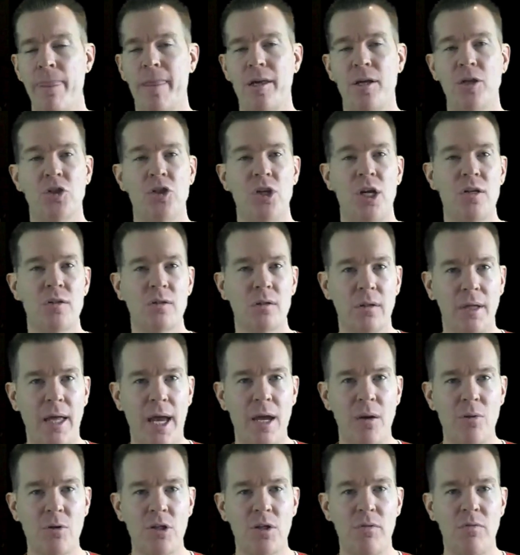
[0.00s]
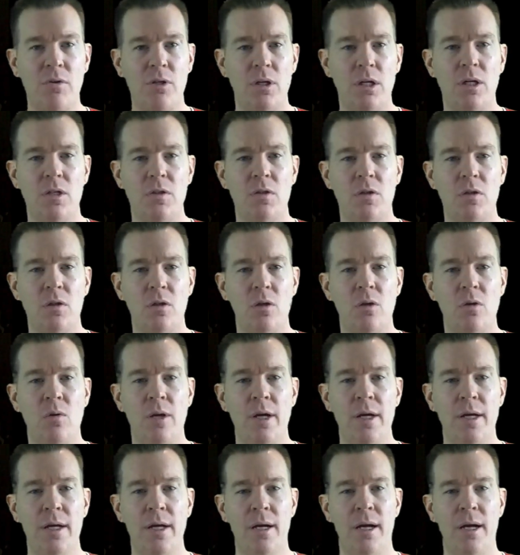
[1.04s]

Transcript: You can change the language if you need to.